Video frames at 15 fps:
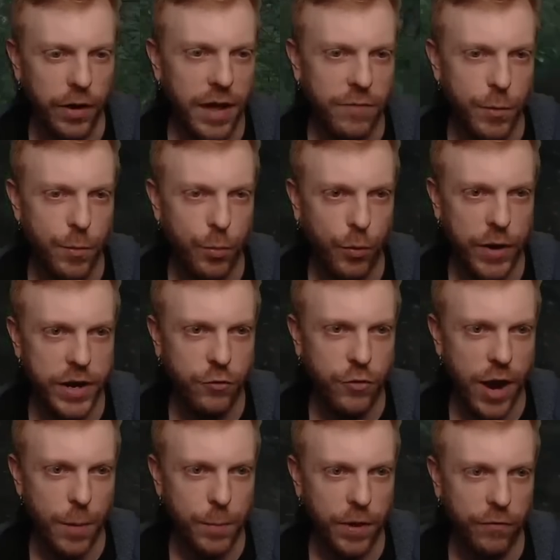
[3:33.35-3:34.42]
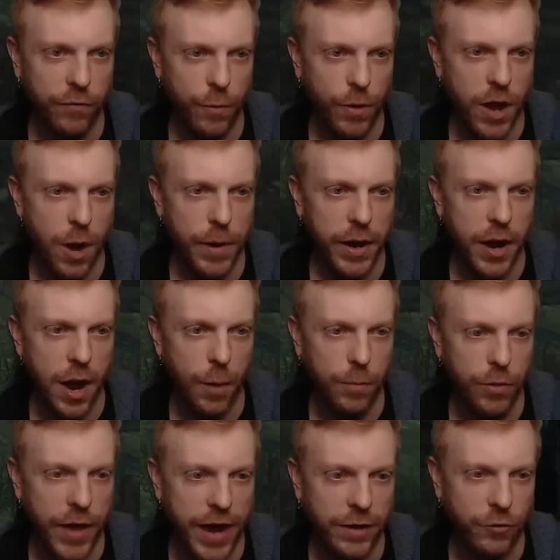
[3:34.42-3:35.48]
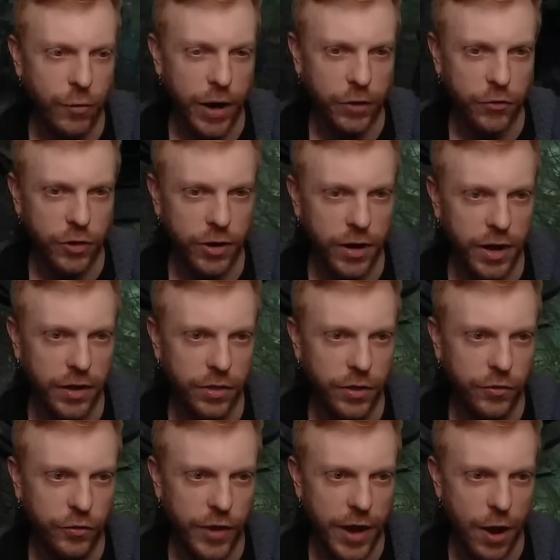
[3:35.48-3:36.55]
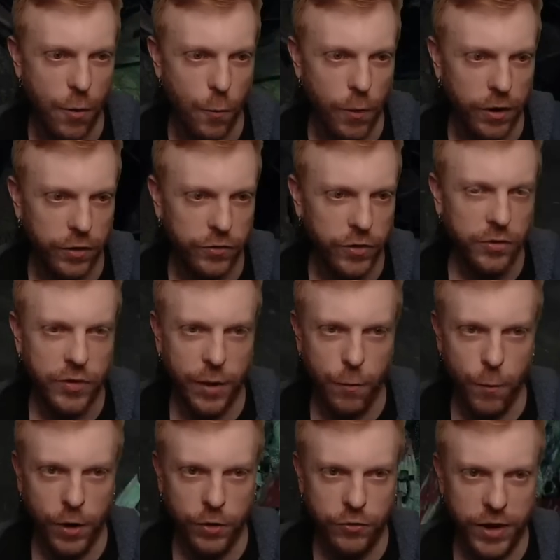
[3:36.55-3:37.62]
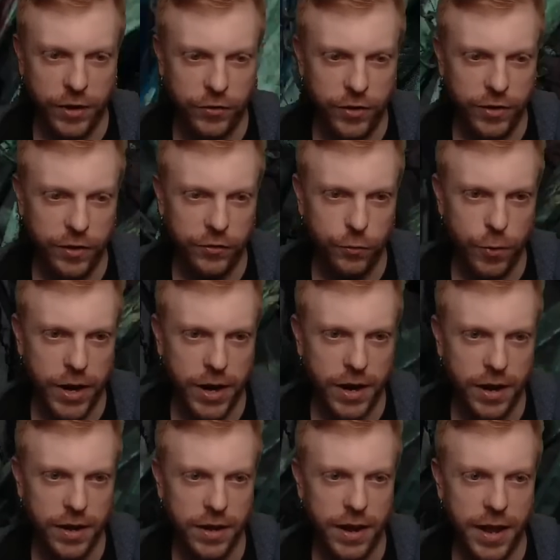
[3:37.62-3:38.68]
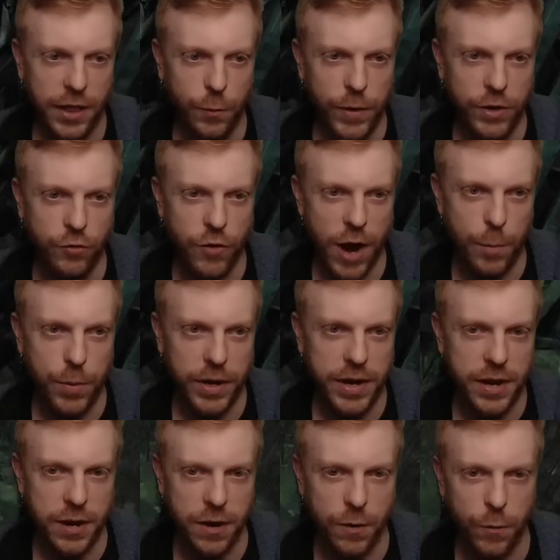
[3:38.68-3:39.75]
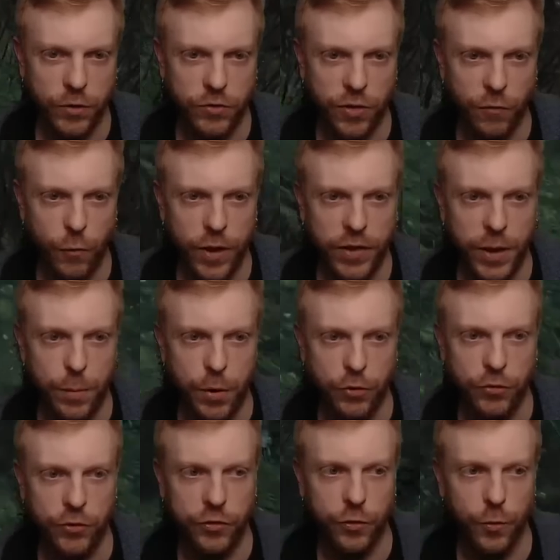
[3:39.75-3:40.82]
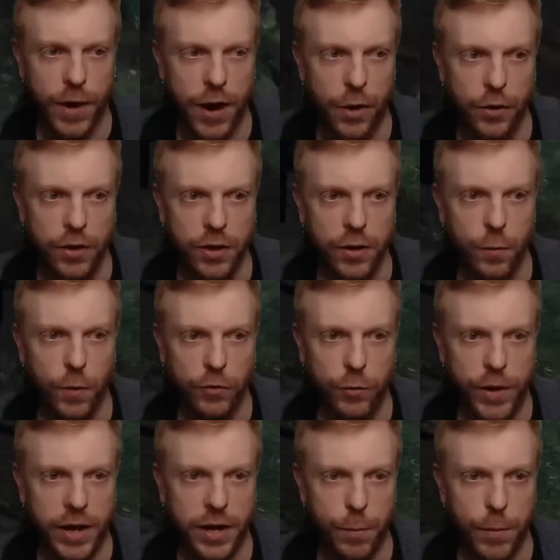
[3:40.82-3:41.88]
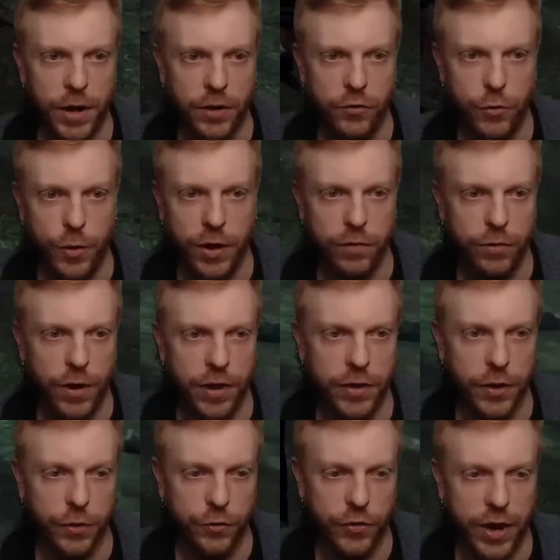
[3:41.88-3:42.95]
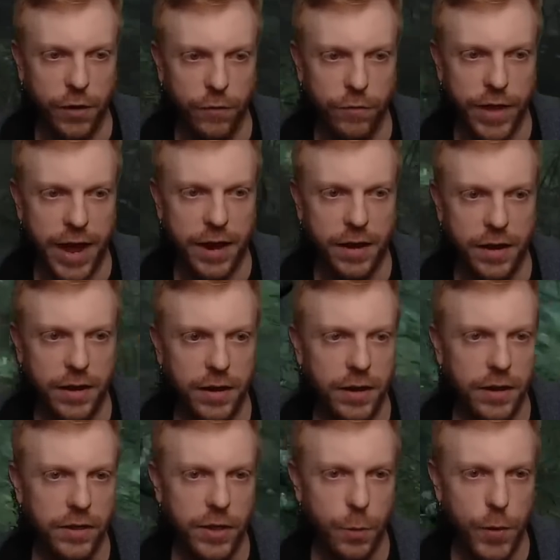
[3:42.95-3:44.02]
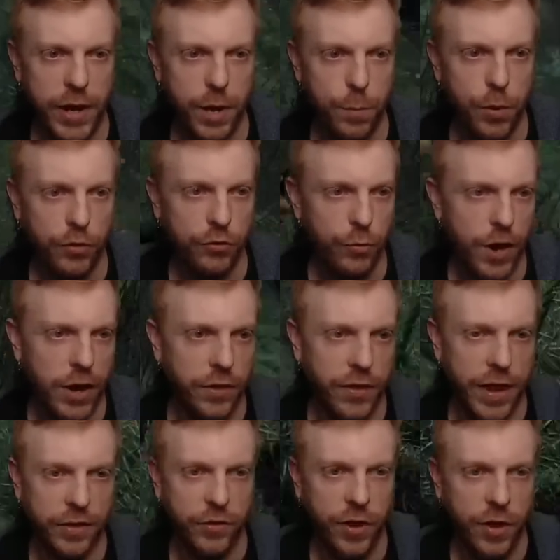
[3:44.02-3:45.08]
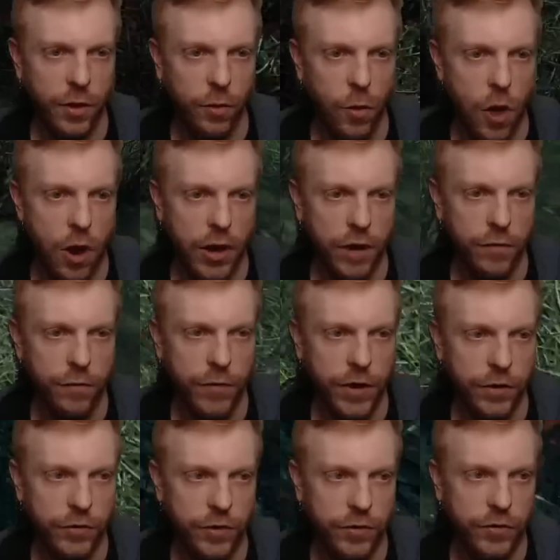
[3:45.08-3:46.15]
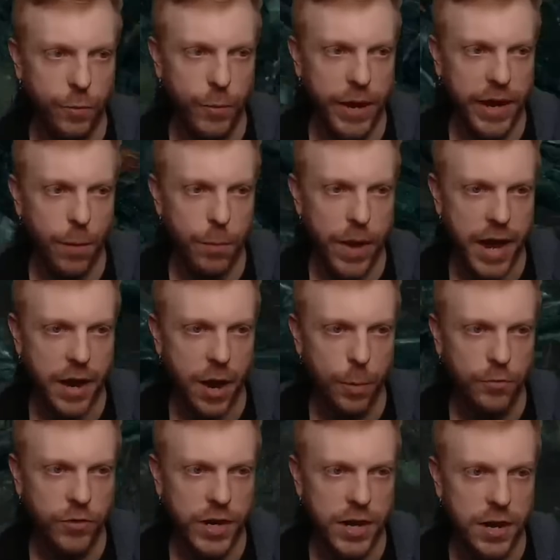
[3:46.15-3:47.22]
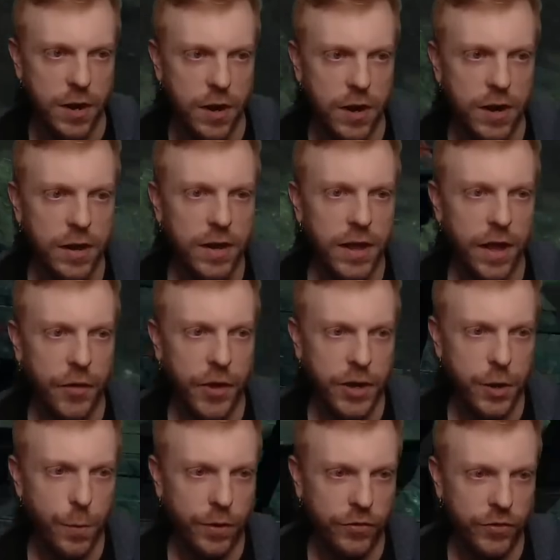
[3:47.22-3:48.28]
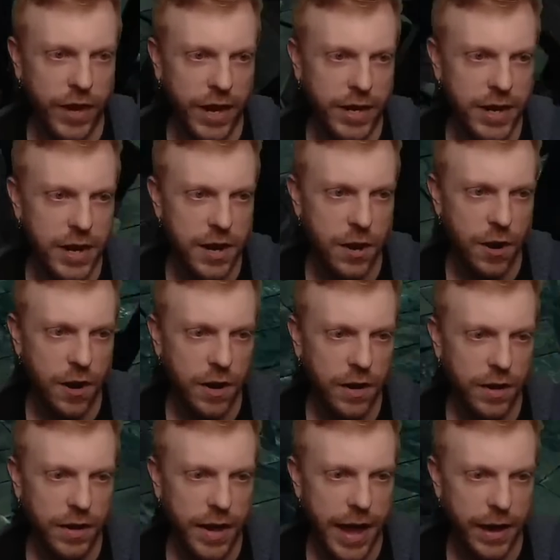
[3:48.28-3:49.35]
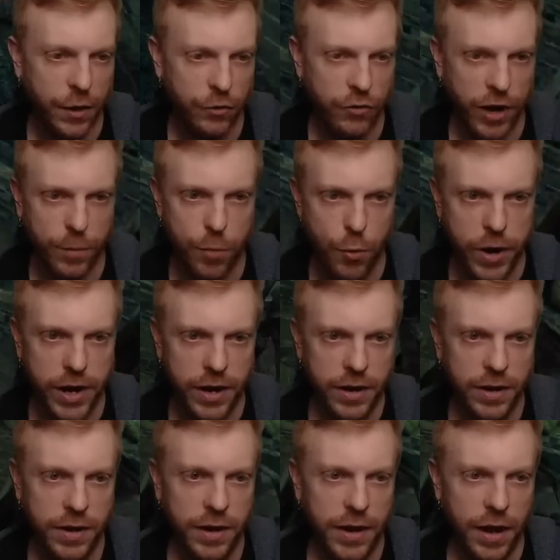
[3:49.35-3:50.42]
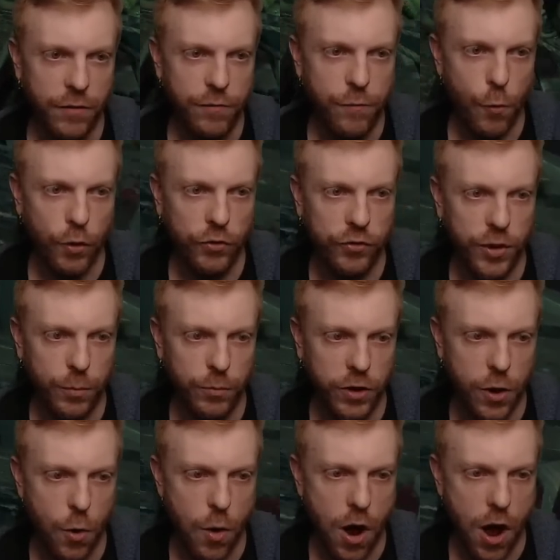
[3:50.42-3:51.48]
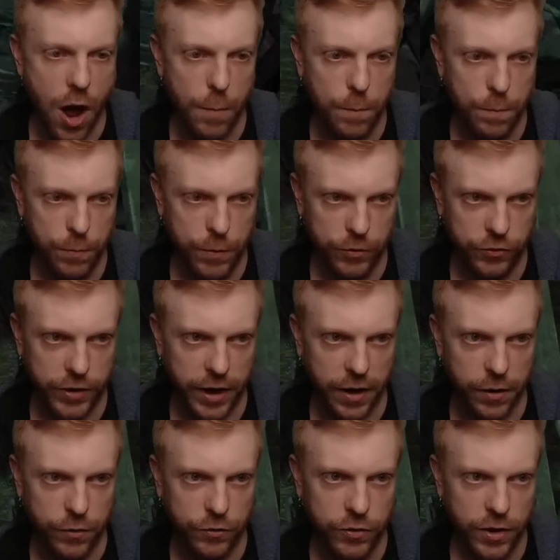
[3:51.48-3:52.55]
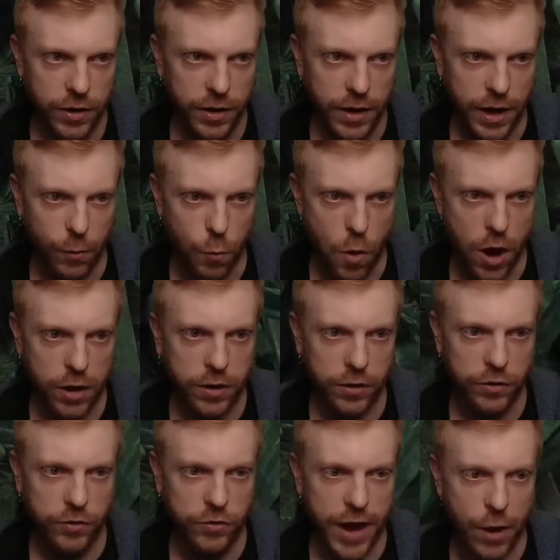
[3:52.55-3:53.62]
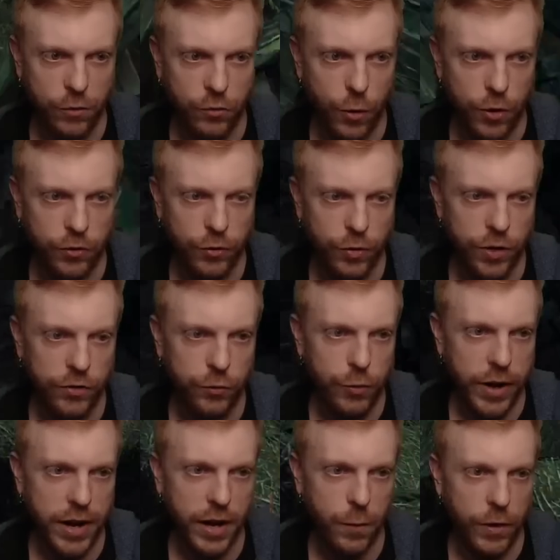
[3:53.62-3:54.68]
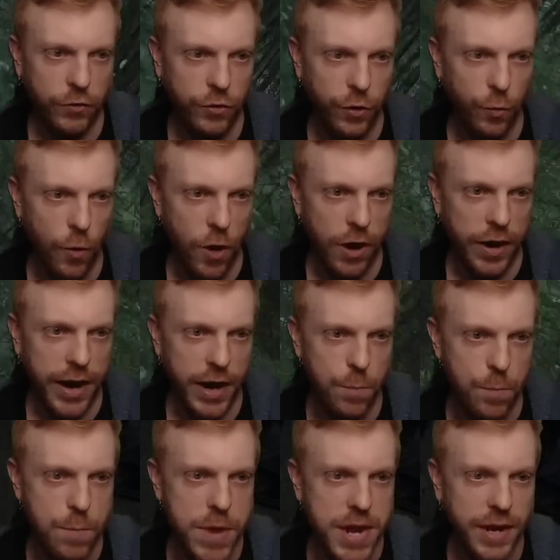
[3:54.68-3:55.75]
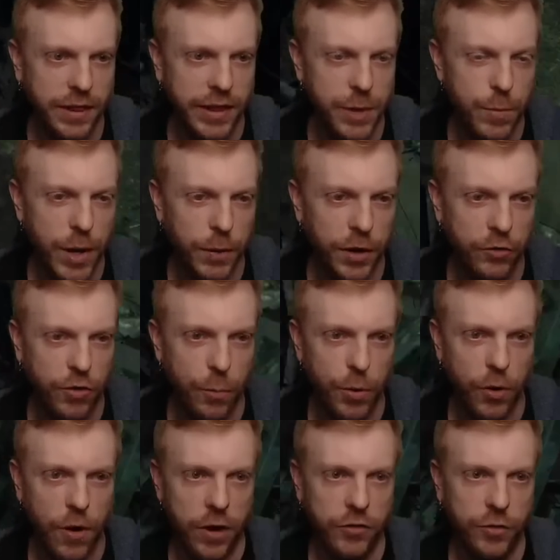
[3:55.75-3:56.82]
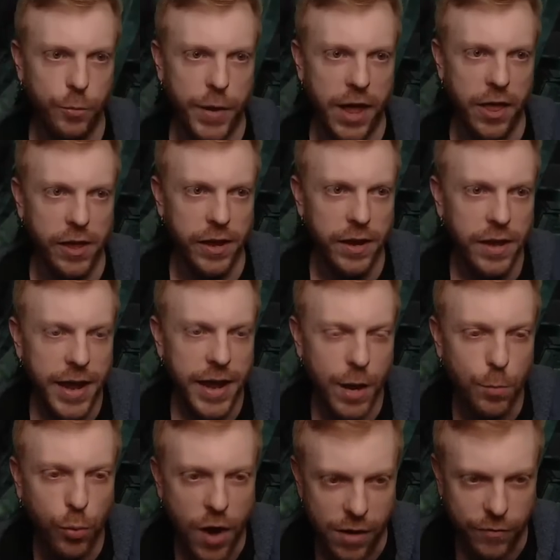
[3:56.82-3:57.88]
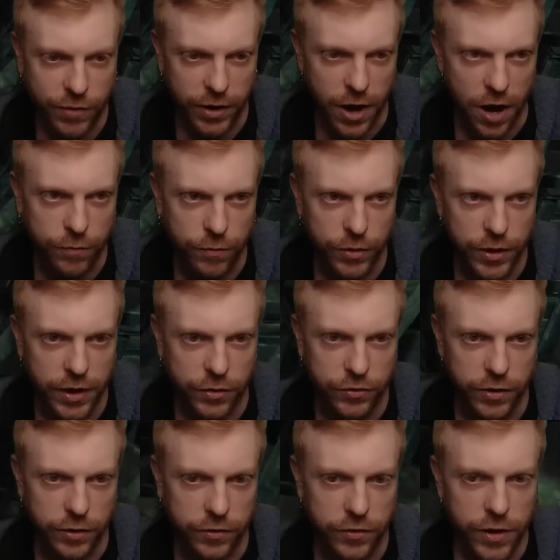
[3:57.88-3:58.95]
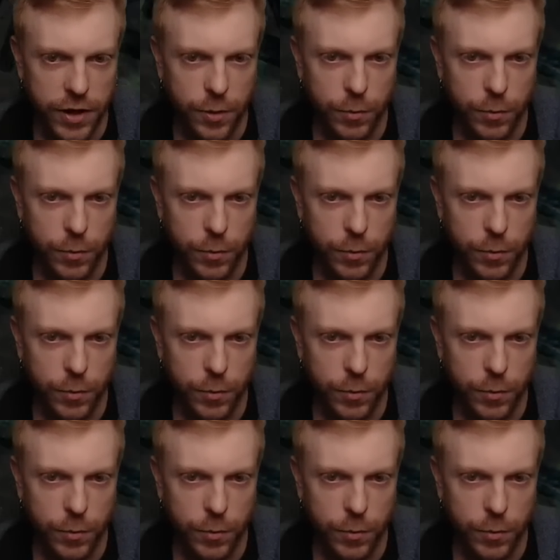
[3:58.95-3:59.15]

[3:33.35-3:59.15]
If you pre-drop it from coming up that direction, and this is how it works. Say we were chasing this way, and then we drop it here. Whichever way they push us around, once we had committed to it, if they're on the other side of that, then we can push around, and that's long enough of a distance to make it back up to here. And then you would stand here at your checkpoint and force them to go up the stairs and walk down towards you this way, in which you would run and immediately be able to jump across the pallet and profit off of the distance.